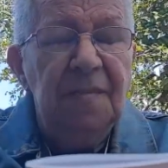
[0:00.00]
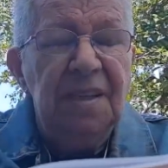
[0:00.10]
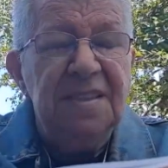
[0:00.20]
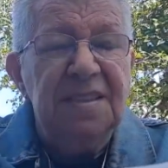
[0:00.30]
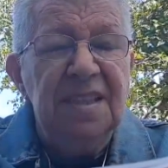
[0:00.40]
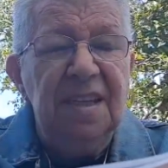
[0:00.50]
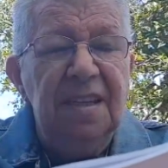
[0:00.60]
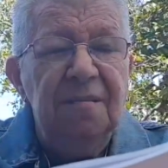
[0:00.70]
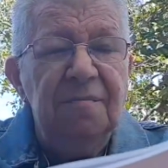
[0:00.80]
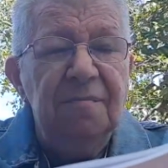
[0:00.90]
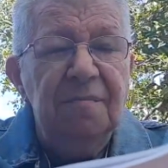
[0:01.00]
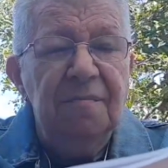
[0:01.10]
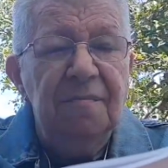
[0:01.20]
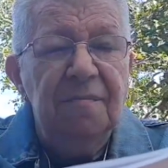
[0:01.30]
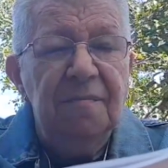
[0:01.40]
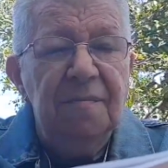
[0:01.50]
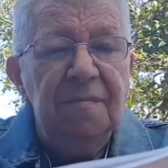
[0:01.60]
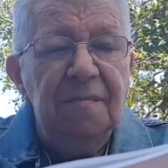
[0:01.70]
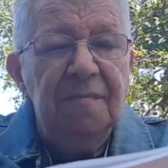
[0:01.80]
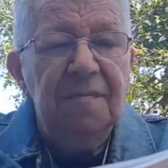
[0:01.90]
Let's see.
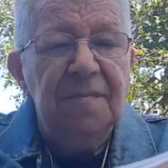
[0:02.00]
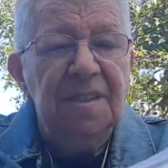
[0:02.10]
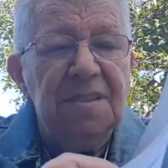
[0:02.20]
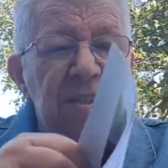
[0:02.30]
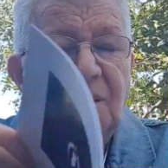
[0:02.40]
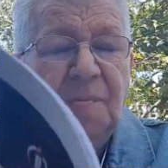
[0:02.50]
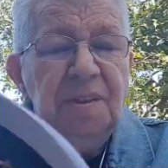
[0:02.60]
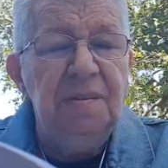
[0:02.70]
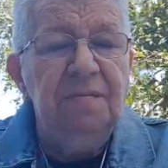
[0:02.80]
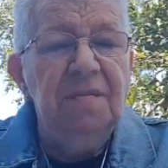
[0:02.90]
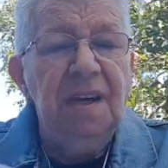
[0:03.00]
Just open